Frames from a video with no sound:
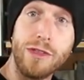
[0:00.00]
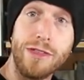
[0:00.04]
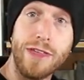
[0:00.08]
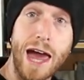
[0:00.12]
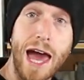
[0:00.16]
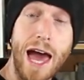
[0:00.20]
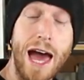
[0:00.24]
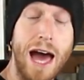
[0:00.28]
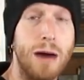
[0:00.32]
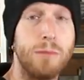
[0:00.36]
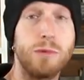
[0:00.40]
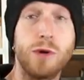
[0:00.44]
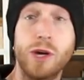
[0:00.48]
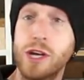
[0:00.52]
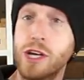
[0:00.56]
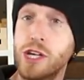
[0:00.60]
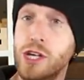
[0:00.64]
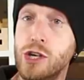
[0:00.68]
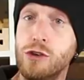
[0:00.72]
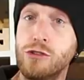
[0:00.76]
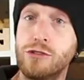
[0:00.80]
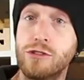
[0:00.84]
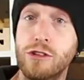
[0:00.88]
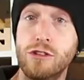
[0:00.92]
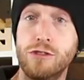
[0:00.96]
with that. I'm gonna
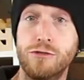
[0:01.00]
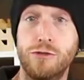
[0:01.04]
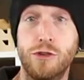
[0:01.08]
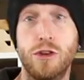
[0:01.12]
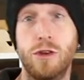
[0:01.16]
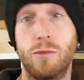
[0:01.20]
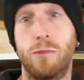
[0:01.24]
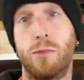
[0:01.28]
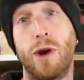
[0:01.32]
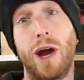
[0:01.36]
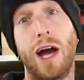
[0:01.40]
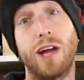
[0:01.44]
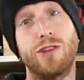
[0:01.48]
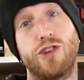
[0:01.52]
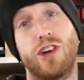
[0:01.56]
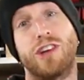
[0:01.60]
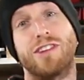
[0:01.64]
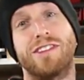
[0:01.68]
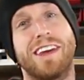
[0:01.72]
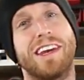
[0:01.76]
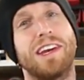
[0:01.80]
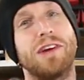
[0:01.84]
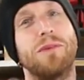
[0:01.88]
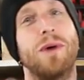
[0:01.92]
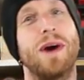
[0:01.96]
use this for the
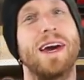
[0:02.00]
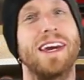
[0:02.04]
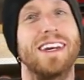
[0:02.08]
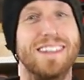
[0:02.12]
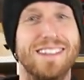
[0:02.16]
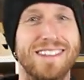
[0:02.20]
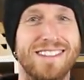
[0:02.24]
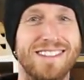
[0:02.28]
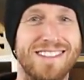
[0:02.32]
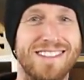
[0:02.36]
project anyway.